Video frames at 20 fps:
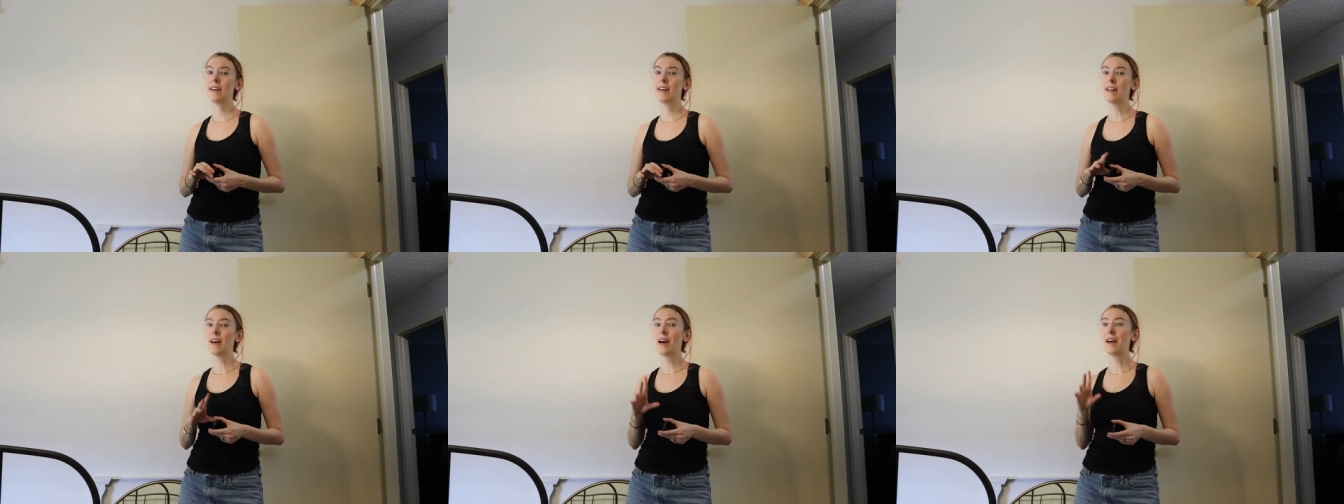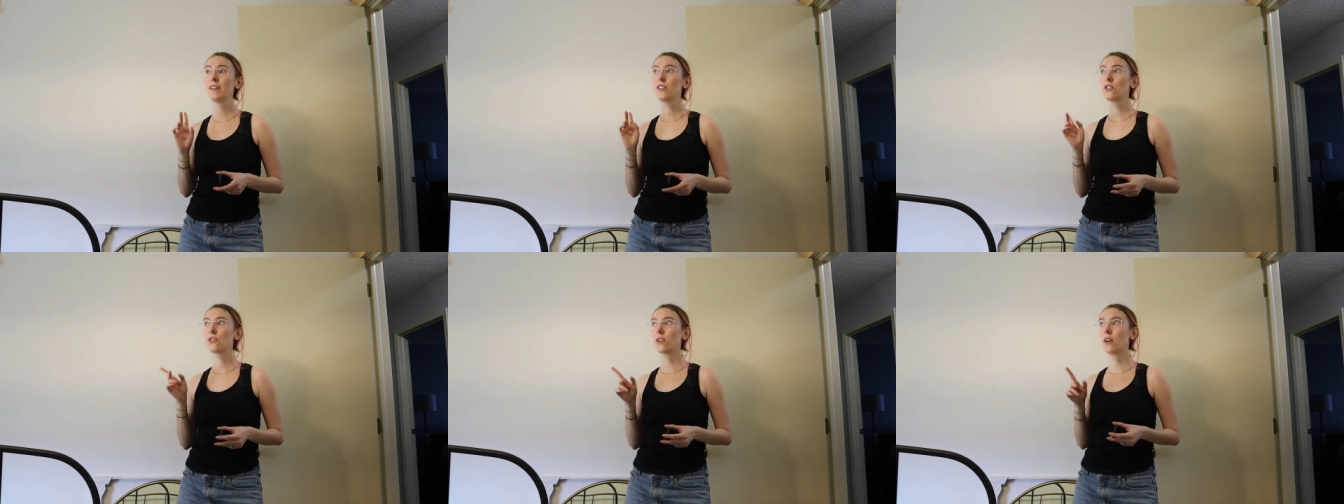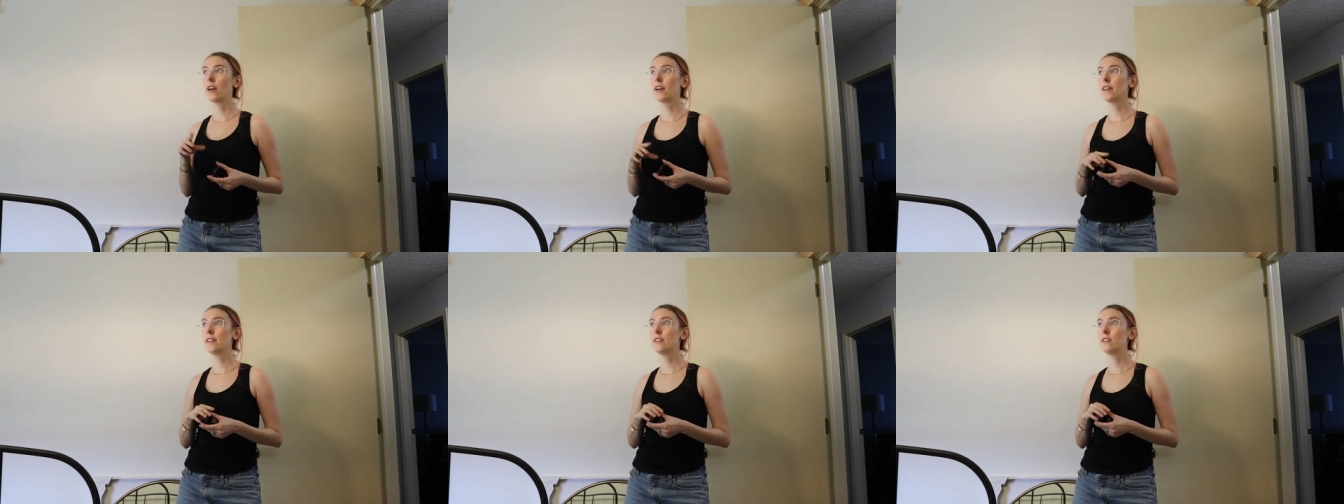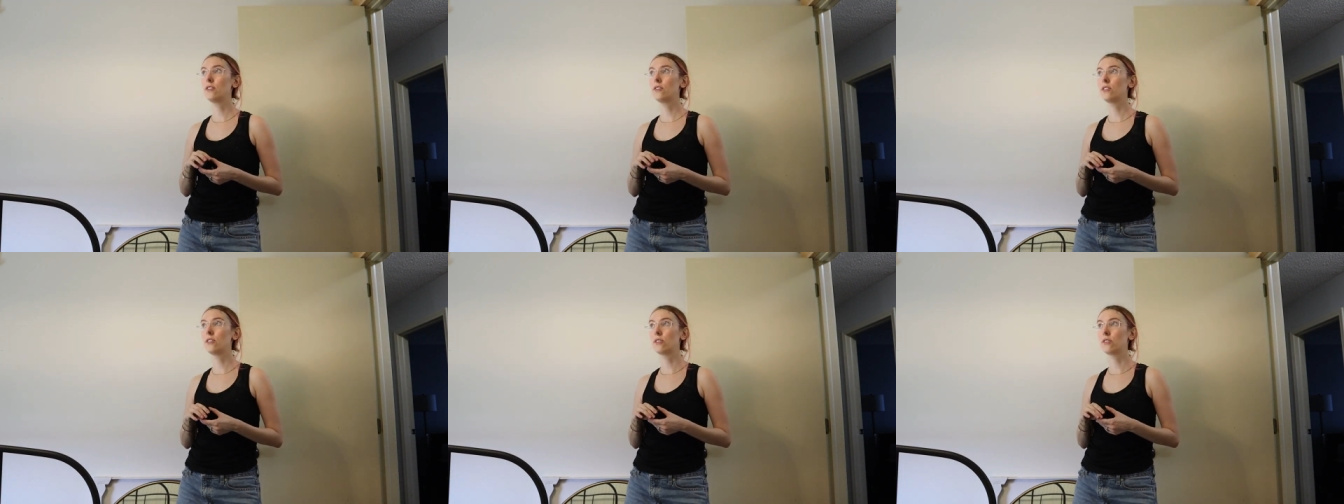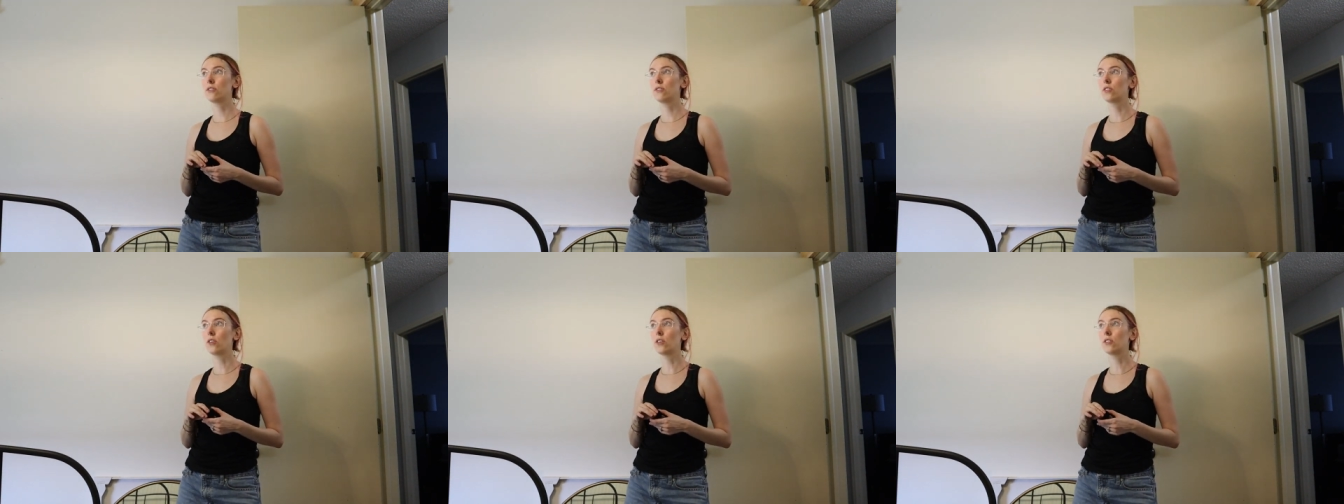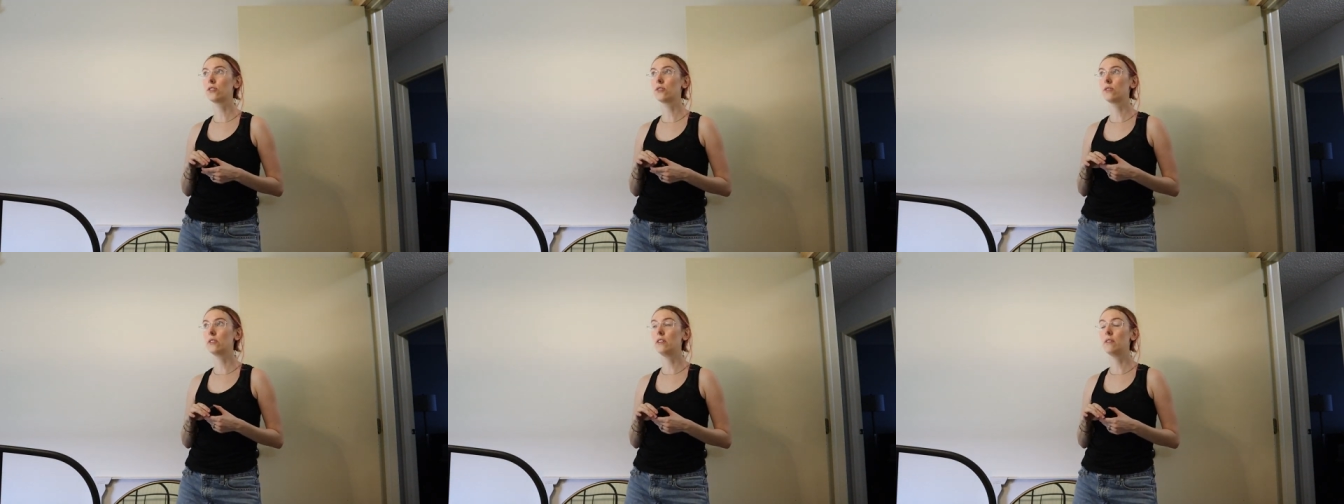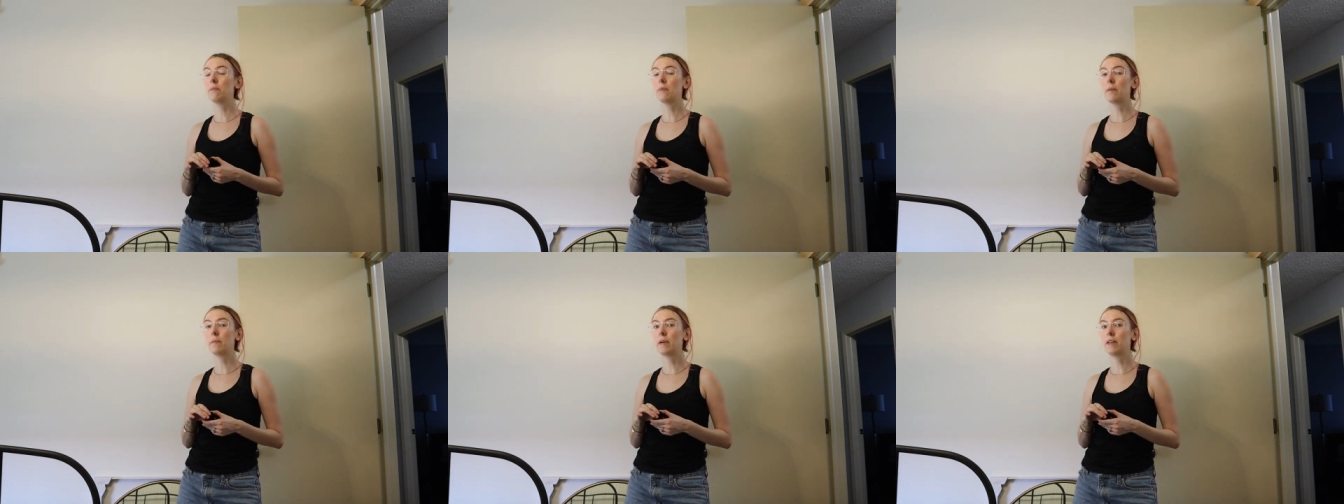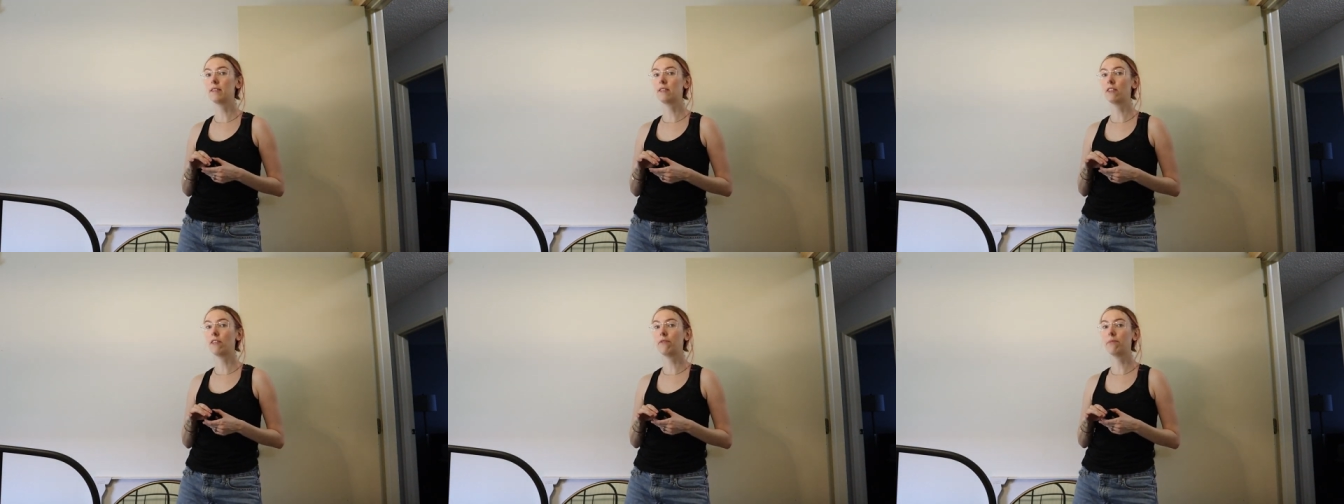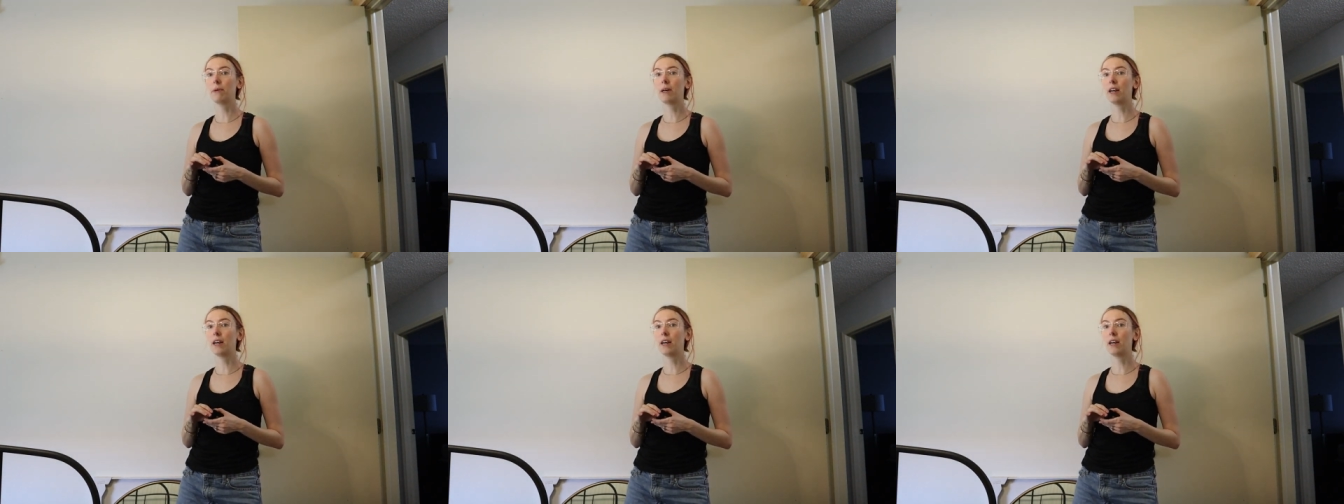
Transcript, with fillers: and I tried to start doing it by myself,